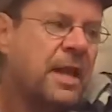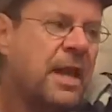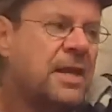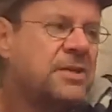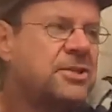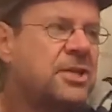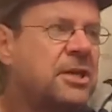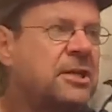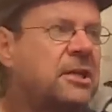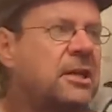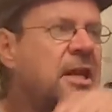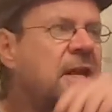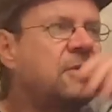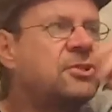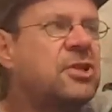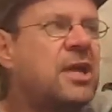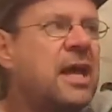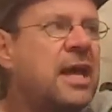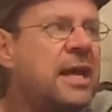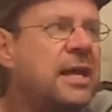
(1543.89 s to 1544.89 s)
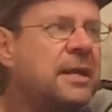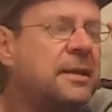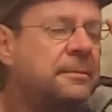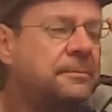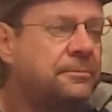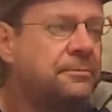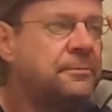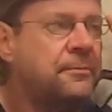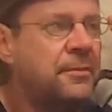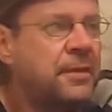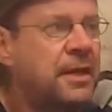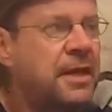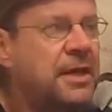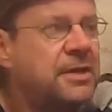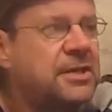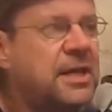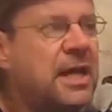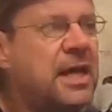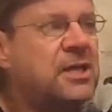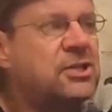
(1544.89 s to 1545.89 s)
And unless I
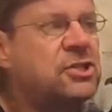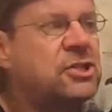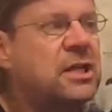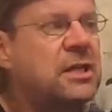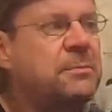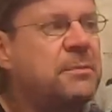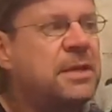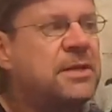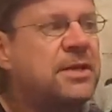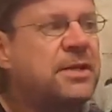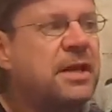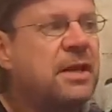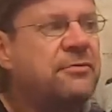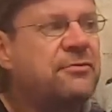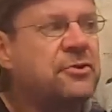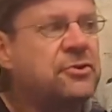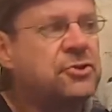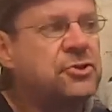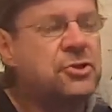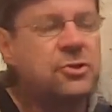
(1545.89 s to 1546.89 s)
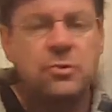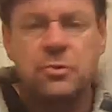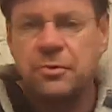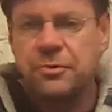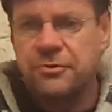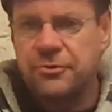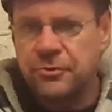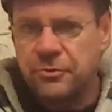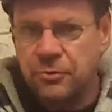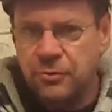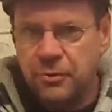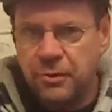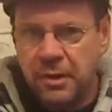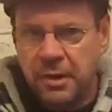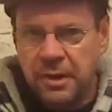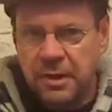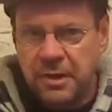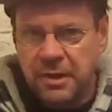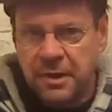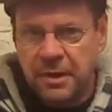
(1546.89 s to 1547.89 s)
had actually made an effort to go through
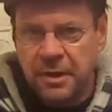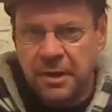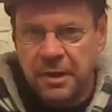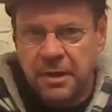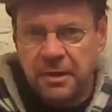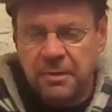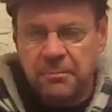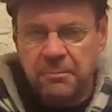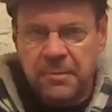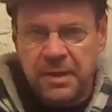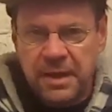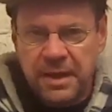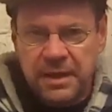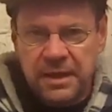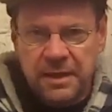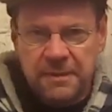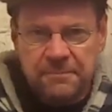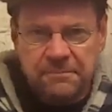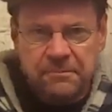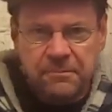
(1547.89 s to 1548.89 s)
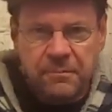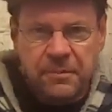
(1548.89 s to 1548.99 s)
my